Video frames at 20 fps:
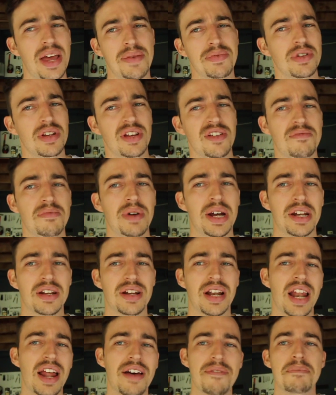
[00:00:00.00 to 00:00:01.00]
Absolutely
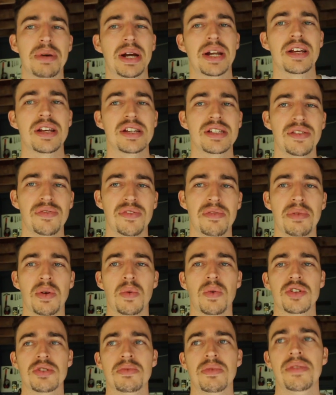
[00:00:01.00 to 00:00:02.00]
love Bunnings. If you've been
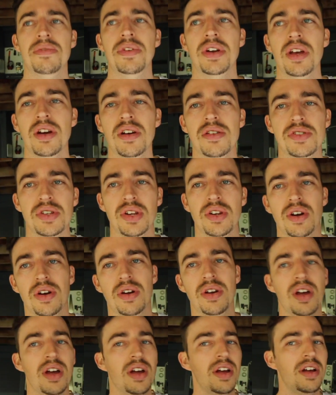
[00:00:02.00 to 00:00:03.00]
watching my videos, you
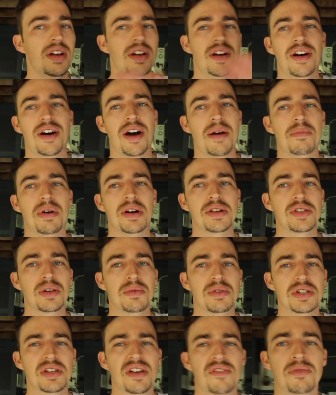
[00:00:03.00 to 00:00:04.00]
know I buy so
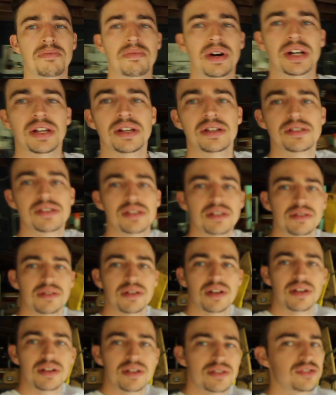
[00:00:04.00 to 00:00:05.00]
much stuff from Bunnings.
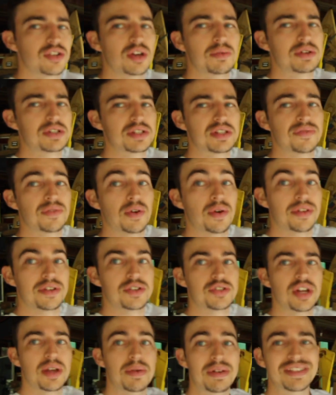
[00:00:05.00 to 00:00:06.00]
So much stuff on the
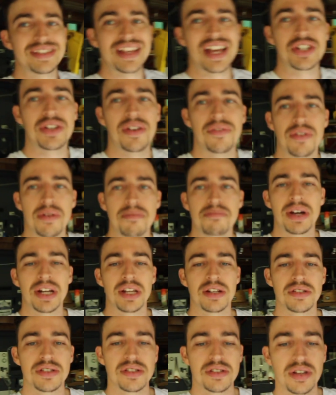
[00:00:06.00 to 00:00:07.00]
Jeep is actually from
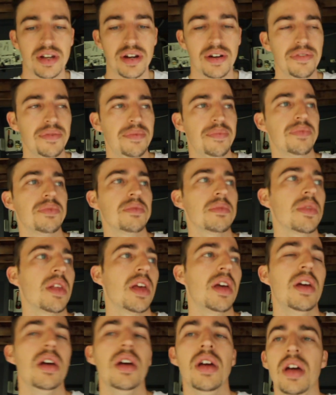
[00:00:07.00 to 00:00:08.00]
Bunnings itself.
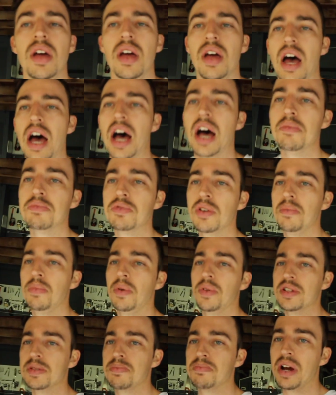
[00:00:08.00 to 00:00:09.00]
So he
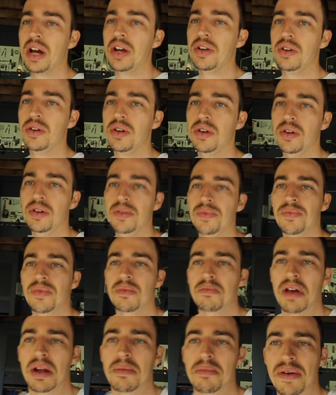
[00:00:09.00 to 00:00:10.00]
bought this brand new
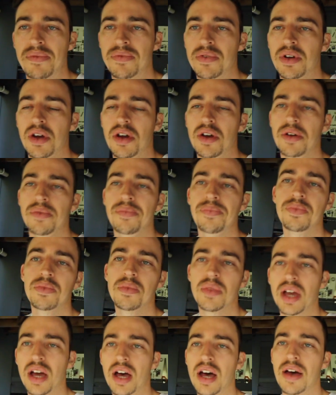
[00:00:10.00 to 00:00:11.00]
about a month ago
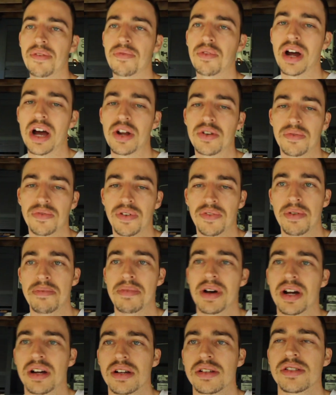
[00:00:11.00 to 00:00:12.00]
for 150
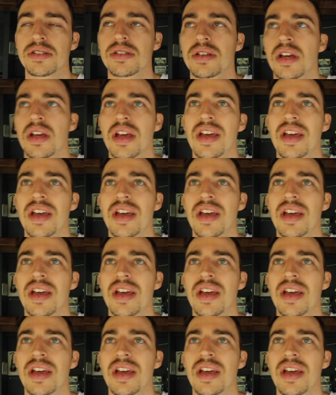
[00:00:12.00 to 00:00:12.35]
bucks.